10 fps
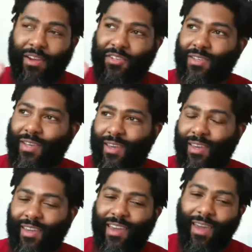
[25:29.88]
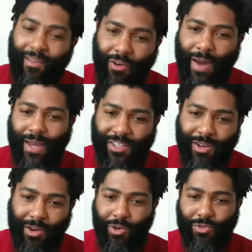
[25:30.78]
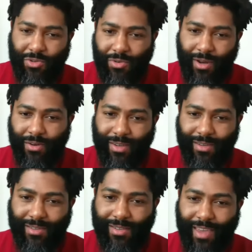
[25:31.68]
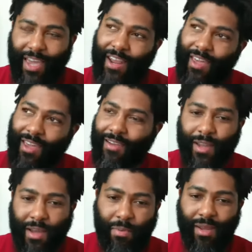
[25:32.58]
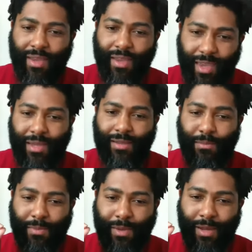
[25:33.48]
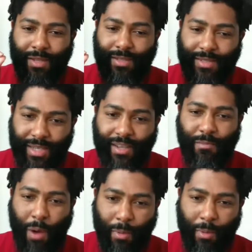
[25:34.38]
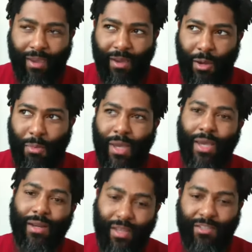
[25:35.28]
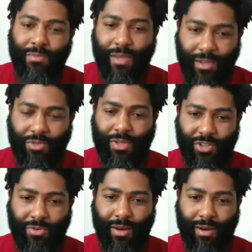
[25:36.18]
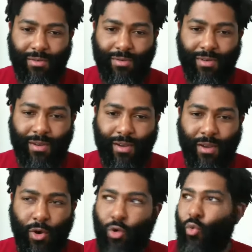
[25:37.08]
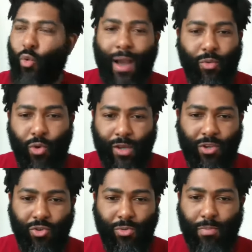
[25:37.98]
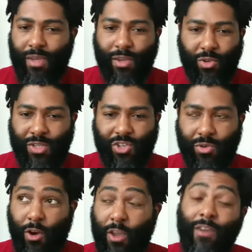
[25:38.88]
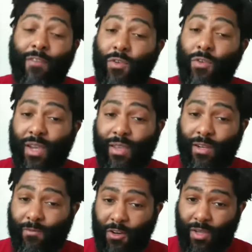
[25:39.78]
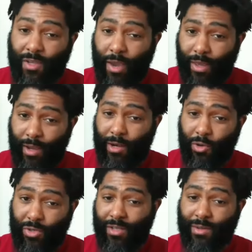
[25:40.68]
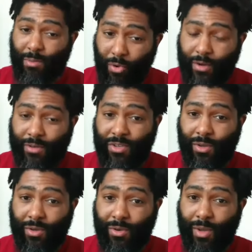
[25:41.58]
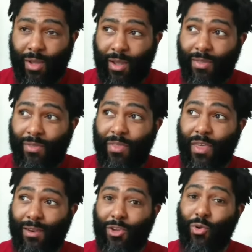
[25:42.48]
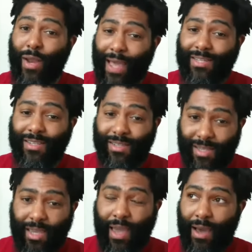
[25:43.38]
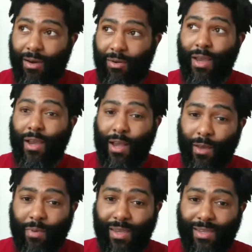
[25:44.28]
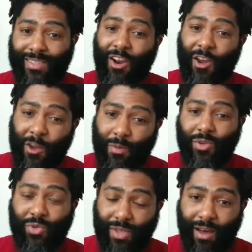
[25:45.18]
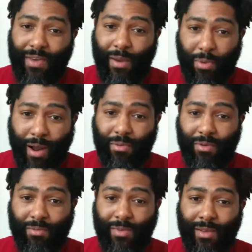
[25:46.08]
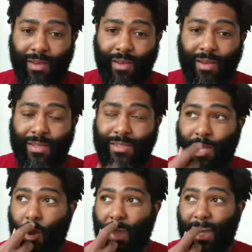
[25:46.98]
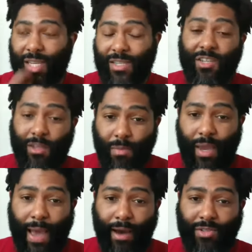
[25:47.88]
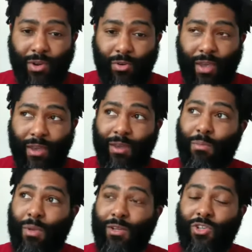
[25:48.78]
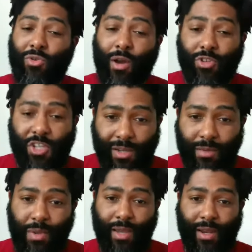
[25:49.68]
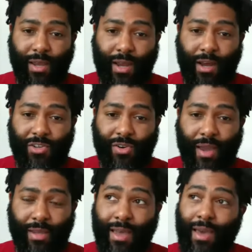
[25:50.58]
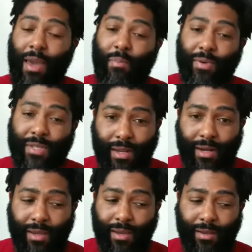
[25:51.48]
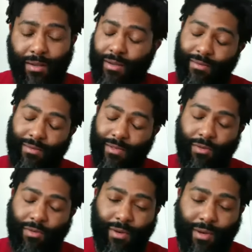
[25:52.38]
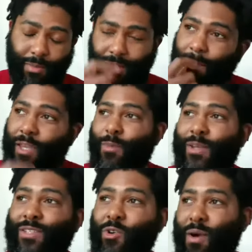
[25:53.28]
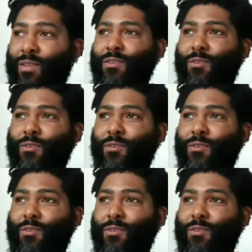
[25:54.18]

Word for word: Here's the thing. Everybody should know who Junco is. And every company in the city of Birmingham needs to be using Junco. Why wouldn't you be using Junco? If you say that diversity, equity, and inclusion is important to you, then you would actually seek out companies that are helping you solve that problem. So it should be a household name. Junco should be getting contracts, and particularly, so let me let me get on my soapbox